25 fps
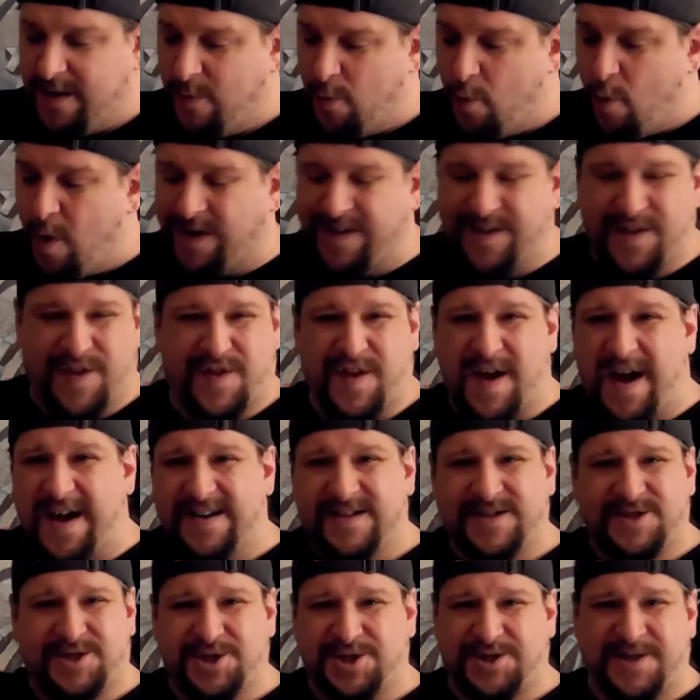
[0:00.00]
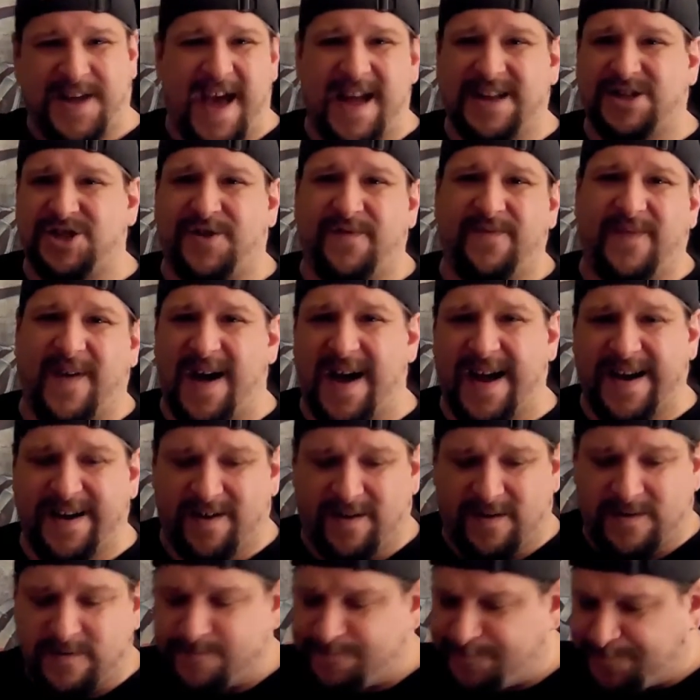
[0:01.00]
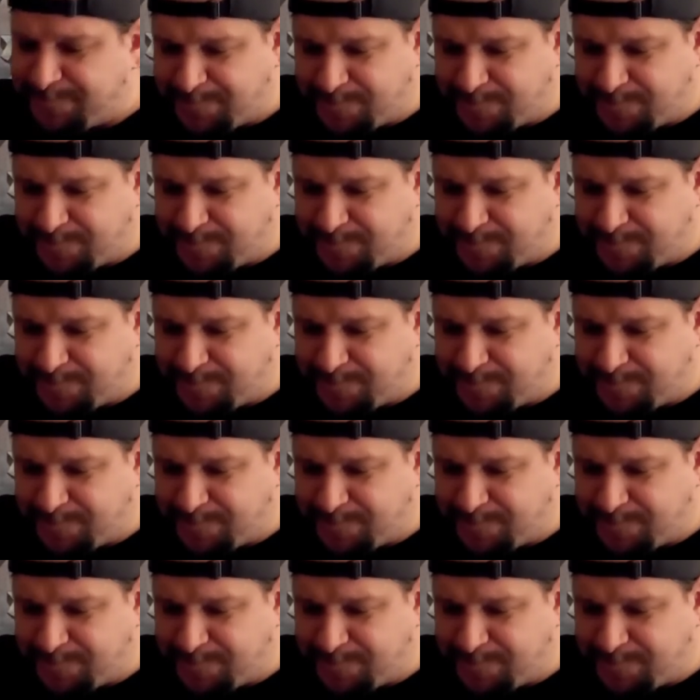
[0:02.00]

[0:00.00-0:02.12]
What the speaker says: one side is just etched vinyl.